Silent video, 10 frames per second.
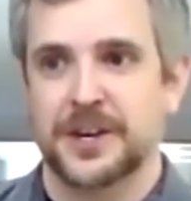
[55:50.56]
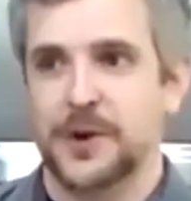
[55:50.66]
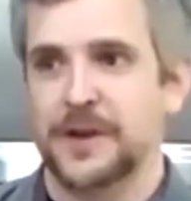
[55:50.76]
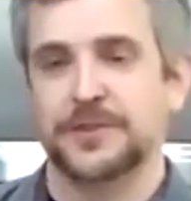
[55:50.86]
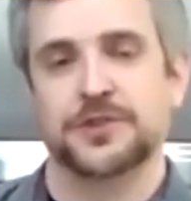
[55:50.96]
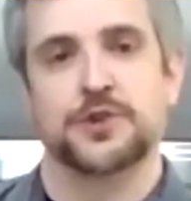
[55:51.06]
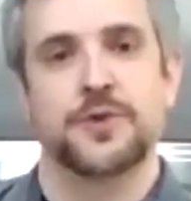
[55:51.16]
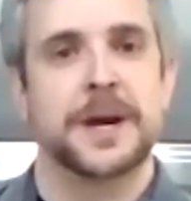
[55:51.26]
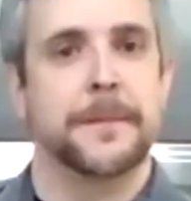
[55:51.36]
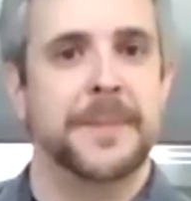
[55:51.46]
such a
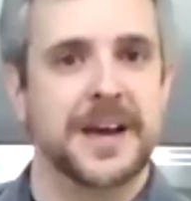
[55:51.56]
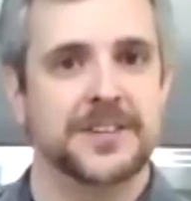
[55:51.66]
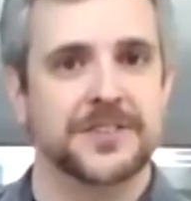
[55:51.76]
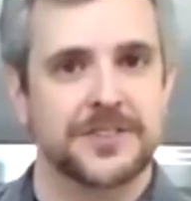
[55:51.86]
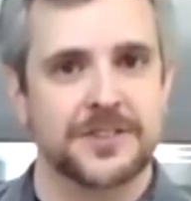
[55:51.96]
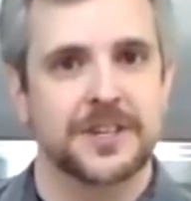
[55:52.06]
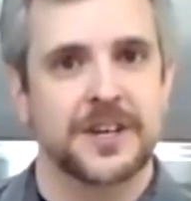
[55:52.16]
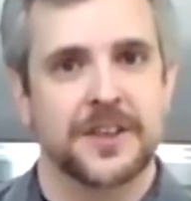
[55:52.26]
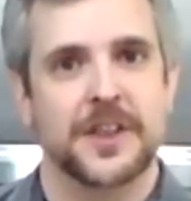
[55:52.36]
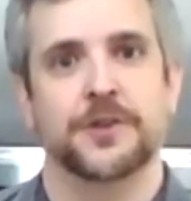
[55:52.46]
great base.
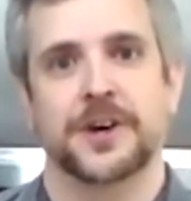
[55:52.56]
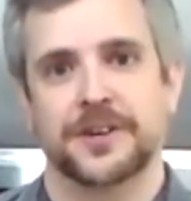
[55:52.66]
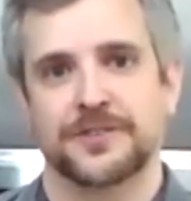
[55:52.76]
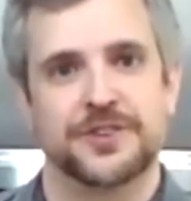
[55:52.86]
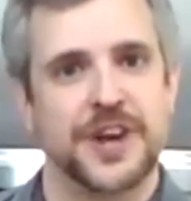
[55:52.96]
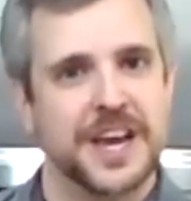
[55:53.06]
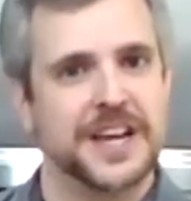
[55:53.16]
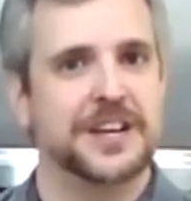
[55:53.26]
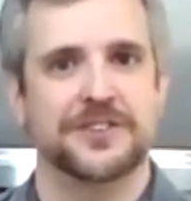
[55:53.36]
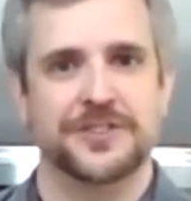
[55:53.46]
They'll
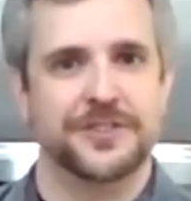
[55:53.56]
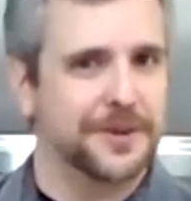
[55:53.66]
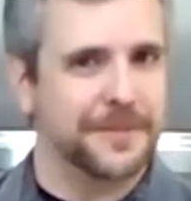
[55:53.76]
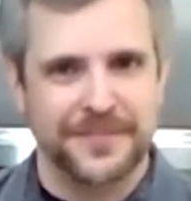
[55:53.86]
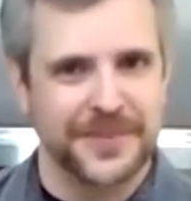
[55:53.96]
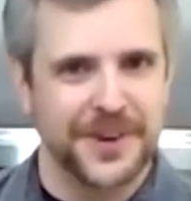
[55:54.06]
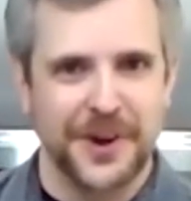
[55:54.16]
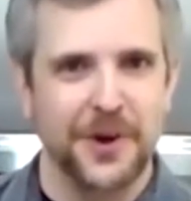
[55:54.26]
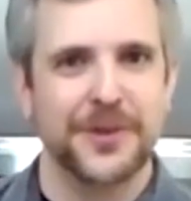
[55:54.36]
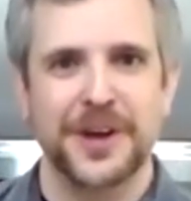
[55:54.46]
change
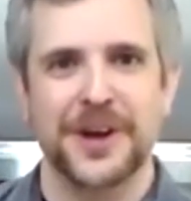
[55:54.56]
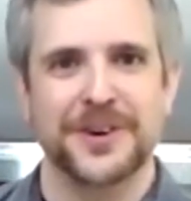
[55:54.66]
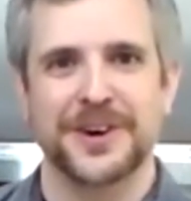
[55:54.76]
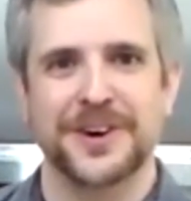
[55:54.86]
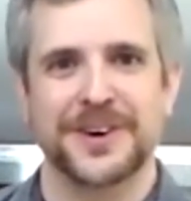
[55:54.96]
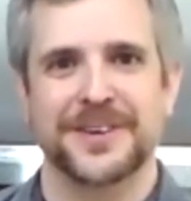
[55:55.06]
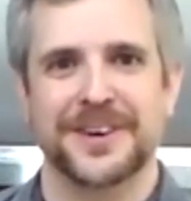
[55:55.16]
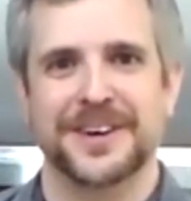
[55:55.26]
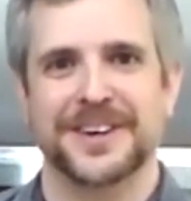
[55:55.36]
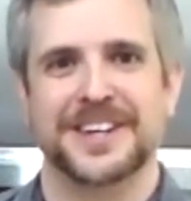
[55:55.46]
all the other
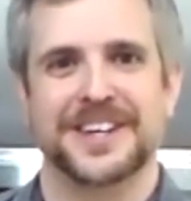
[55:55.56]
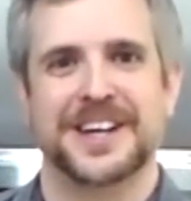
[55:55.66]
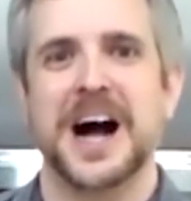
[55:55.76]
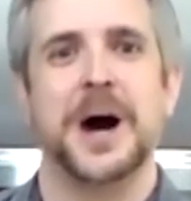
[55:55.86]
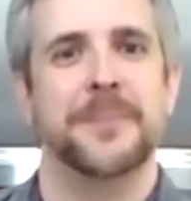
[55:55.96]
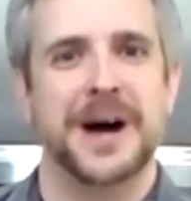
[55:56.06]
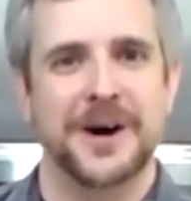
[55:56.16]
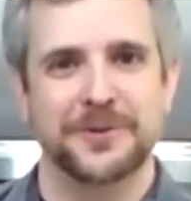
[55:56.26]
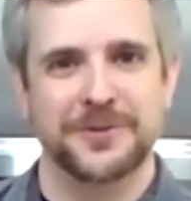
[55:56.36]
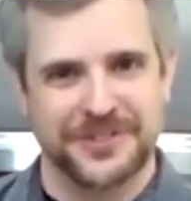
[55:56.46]

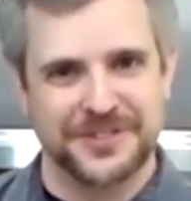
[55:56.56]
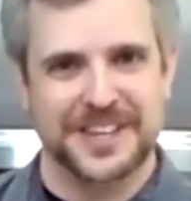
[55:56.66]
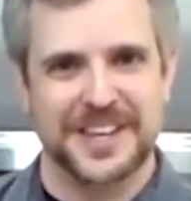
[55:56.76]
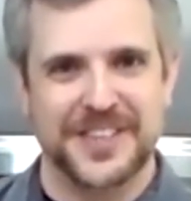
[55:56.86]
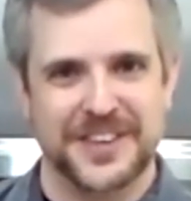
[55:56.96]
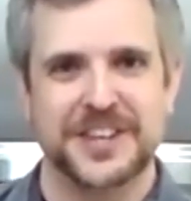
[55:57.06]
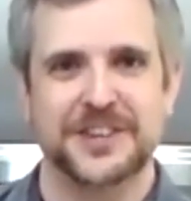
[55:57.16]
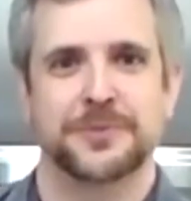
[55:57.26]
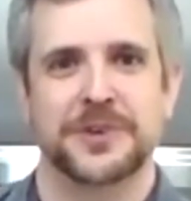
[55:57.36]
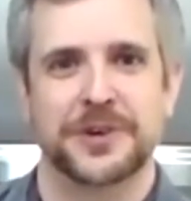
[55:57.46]
compounds in the
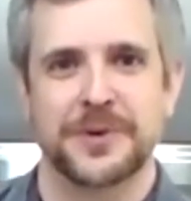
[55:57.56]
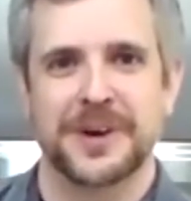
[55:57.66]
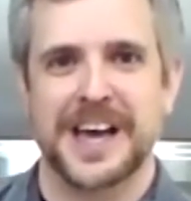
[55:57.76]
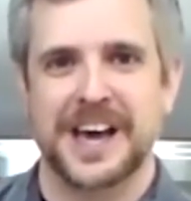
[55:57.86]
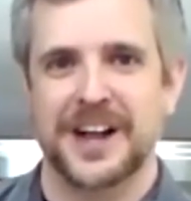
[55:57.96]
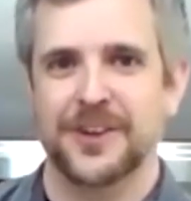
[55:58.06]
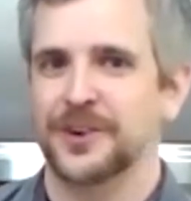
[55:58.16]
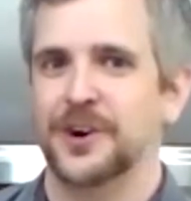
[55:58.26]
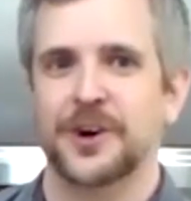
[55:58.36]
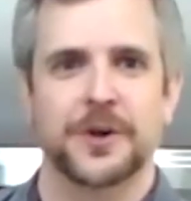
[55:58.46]
dish when you add
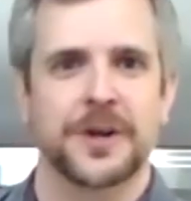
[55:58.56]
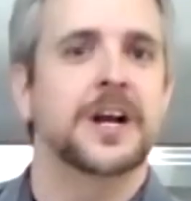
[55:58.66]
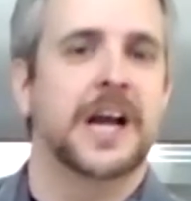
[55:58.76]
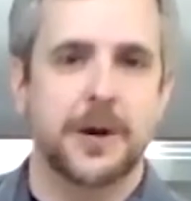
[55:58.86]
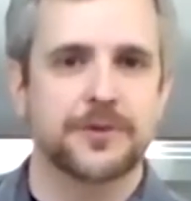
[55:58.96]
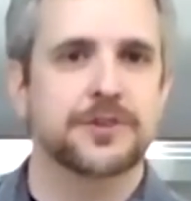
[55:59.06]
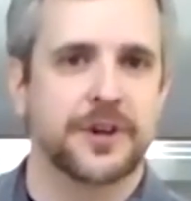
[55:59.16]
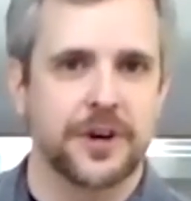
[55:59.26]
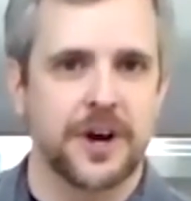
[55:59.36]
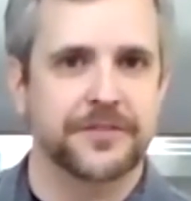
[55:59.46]
alcohol. I always
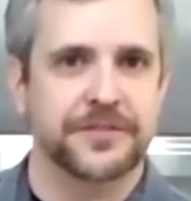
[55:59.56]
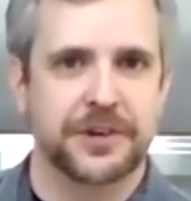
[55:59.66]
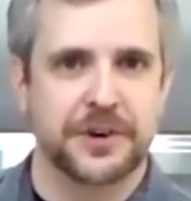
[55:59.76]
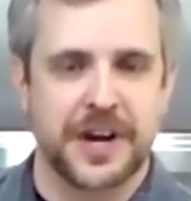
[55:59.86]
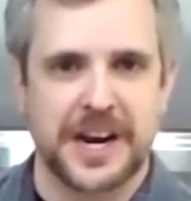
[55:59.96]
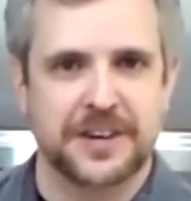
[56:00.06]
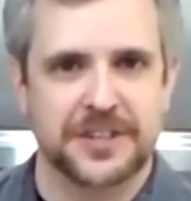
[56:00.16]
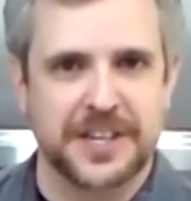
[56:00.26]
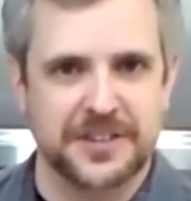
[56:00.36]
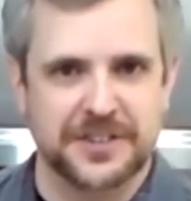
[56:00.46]
cook it off so you're not
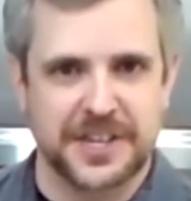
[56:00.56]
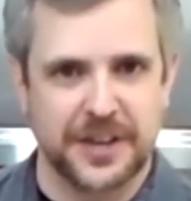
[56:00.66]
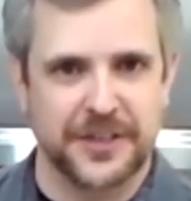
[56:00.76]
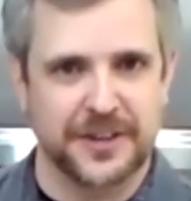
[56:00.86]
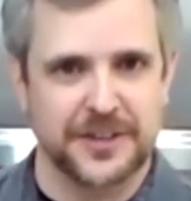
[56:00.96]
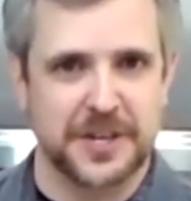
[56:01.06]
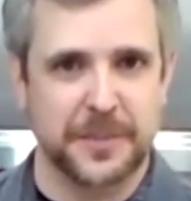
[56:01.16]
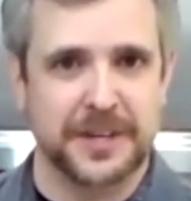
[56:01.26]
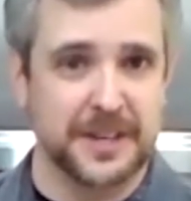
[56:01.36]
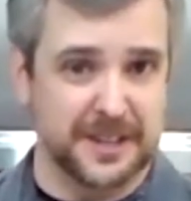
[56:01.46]
actually tasting anything that's going
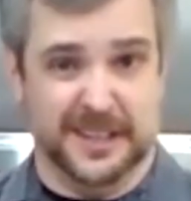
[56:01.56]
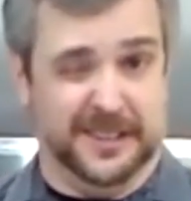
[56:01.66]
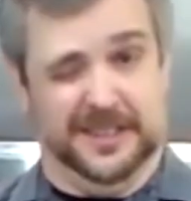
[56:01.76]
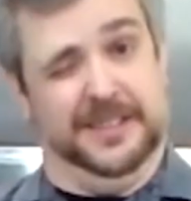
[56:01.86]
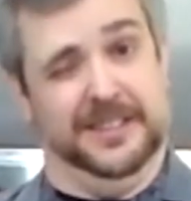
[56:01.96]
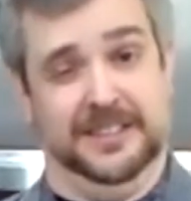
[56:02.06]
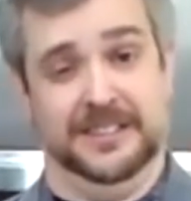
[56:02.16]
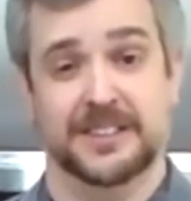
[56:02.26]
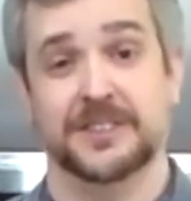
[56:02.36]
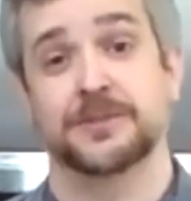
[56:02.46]
to make you like,
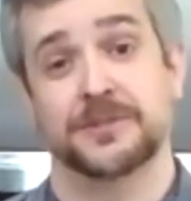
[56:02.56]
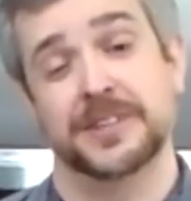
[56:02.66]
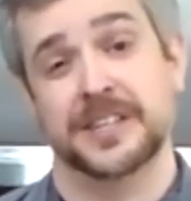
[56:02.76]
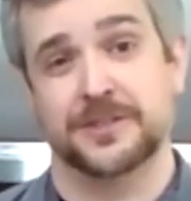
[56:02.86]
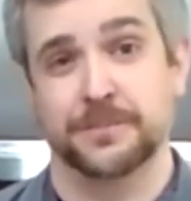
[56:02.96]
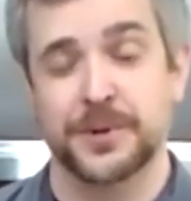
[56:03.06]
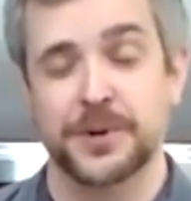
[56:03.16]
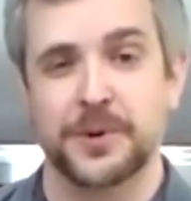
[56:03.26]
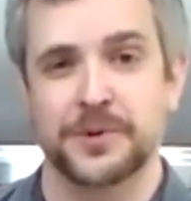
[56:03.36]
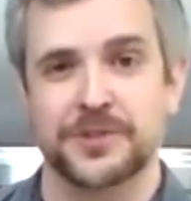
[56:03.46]
that's
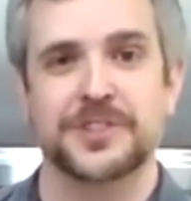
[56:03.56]
booze.